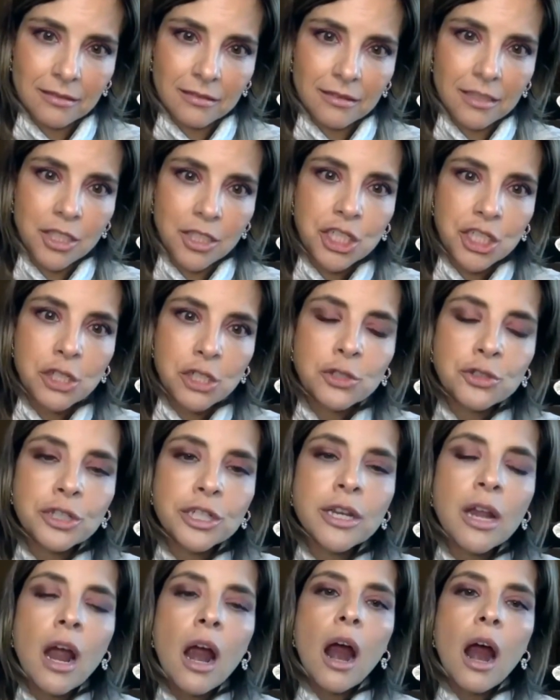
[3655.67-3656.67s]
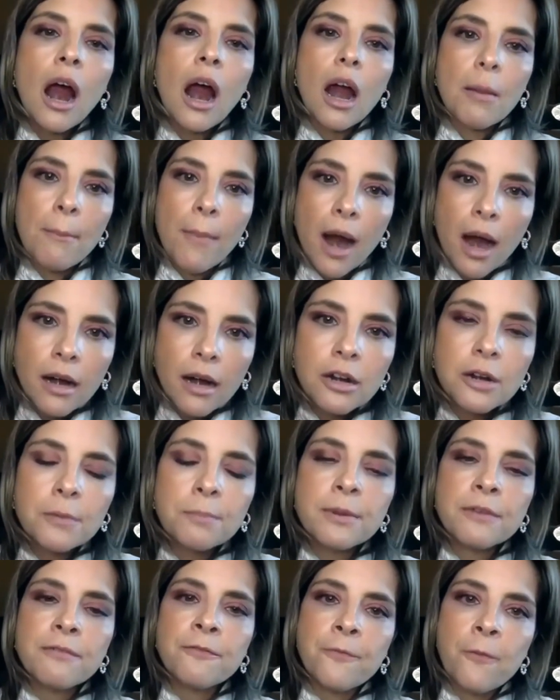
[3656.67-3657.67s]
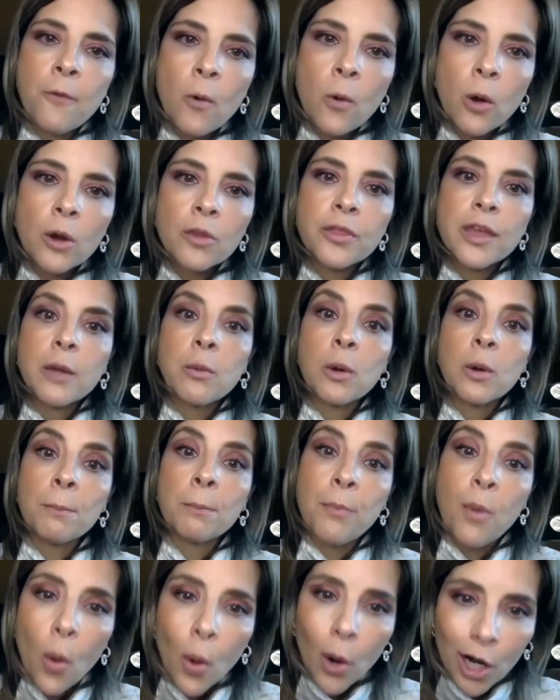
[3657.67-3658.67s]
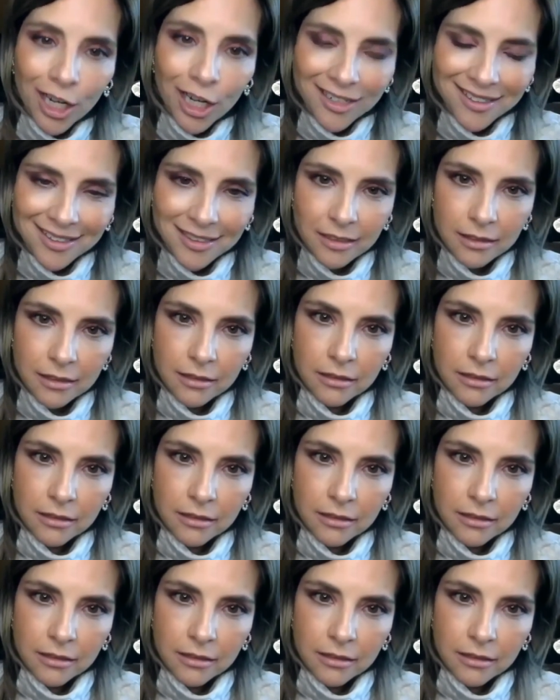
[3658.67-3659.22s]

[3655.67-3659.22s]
These children are martyred before they were born.